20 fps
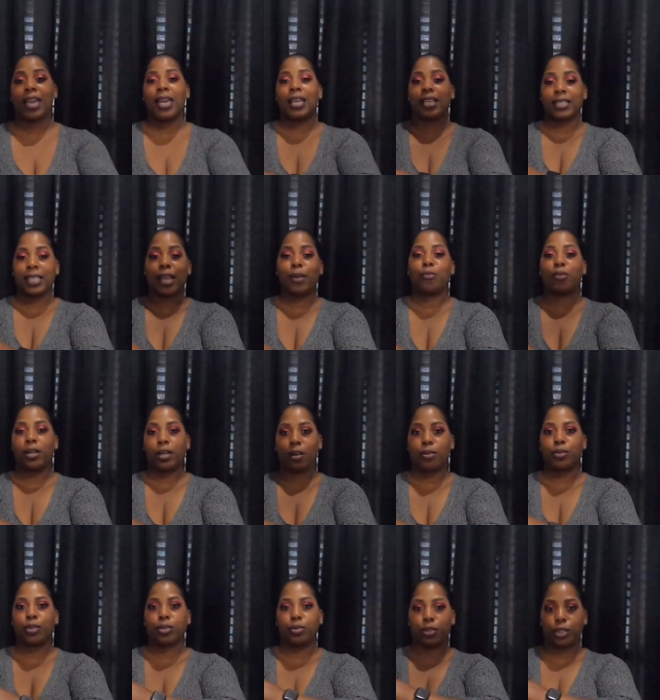It's like one of
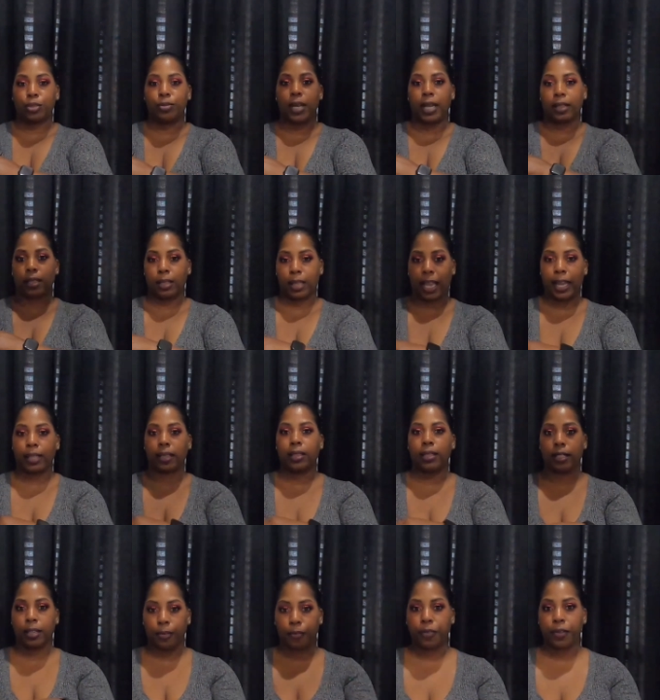those stores you have to like
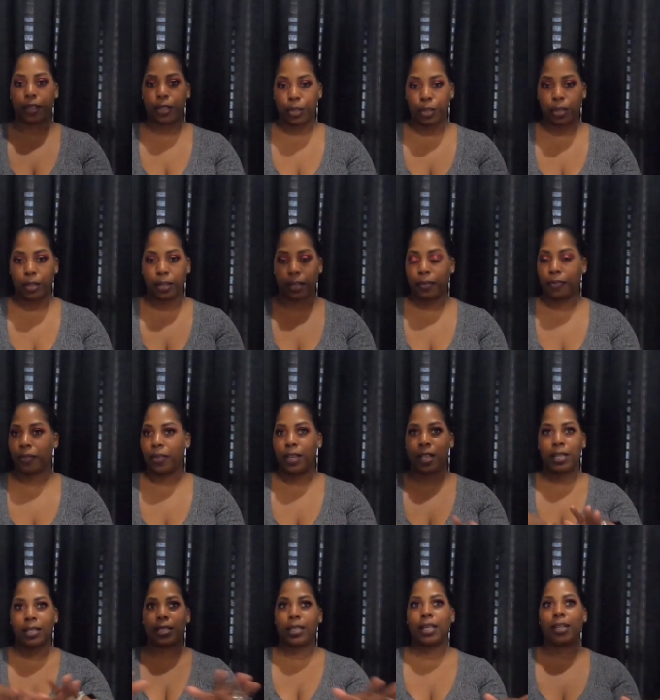look for the
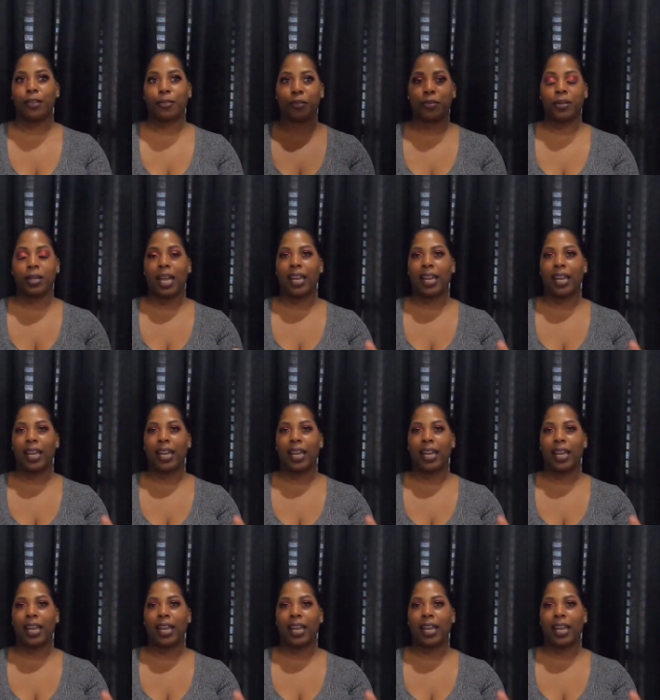stuff.